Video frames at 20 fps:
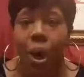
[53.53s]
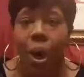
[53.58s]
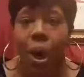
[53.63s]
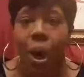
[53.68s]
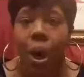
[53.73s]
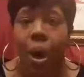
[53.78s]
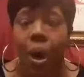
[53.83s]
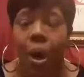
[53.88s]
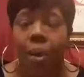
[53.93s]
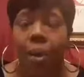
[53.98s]

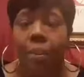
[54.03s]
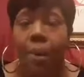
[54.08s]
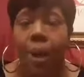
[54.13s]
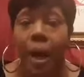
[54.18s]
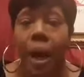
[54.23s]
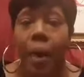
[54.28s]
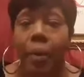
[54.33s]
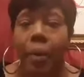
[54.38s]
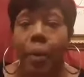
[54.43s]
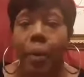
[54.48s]

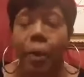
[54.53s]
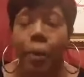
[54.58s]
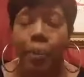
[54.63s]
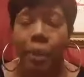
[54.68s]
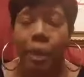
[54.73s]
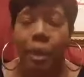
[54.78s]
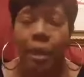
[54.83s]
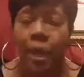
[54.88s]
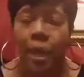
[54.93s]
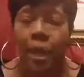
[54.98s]
I will
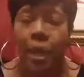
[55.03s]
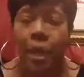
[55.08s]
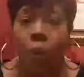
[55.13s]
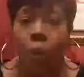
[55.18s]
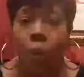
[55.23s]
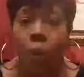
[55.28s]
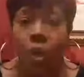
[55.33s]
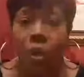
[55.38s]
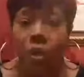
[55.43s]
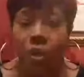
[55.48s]
be taking
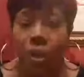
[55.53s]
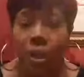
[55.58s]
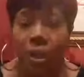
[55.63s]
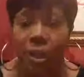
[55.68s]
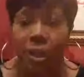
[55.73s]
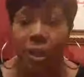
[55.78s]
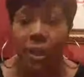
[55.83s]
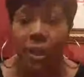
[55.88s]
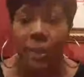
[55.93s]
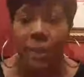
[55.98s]

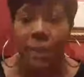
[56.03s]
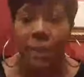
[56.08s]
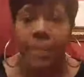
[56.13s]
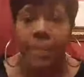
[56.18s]
questions.